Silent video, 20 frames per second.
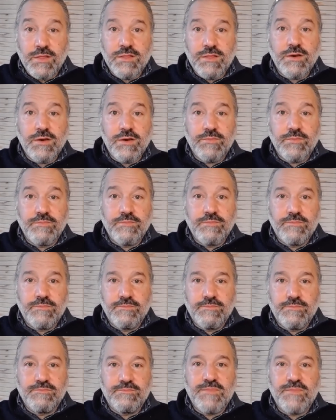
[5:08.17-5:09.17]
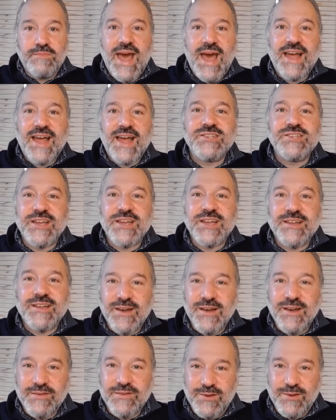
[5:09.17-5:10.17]
the magic
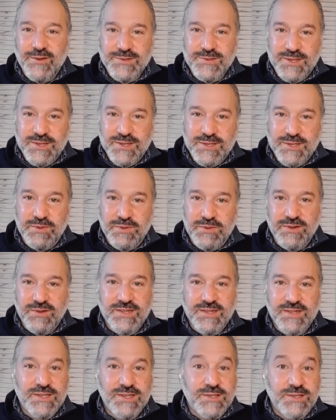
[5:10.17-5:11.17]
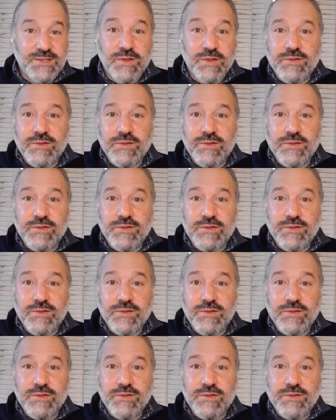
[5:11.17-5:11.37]
of those experiences,